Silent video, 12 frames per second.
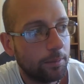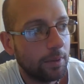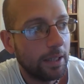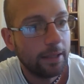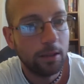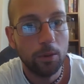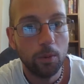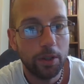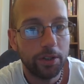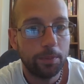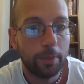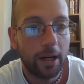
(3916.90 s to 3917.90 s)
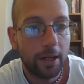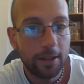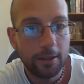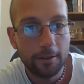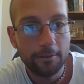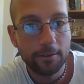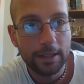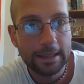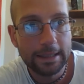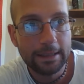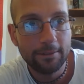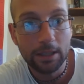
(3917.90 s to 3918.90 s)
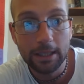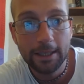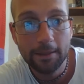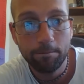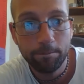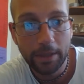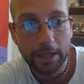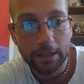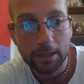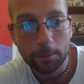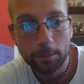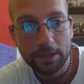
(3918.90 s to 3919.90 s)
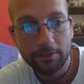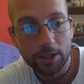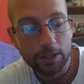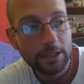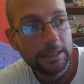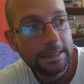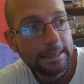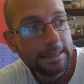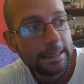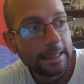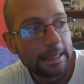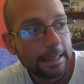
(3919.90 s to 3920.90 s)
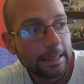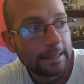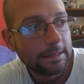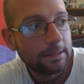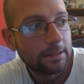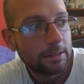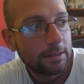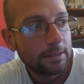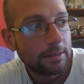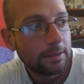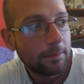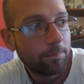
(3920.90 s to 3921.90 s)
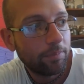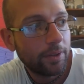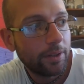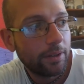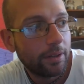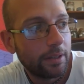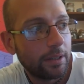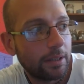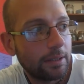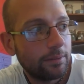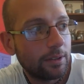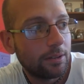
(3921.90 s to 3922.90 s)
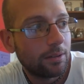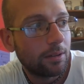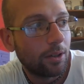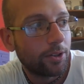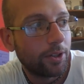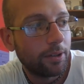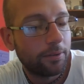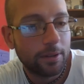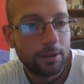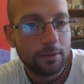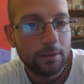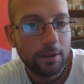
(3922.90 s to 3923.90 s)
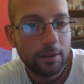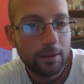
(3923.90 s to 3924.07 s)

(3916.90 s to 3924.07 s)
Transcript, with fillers: Hitler was part of the Lime, believe it or not, and you know, there's lots of different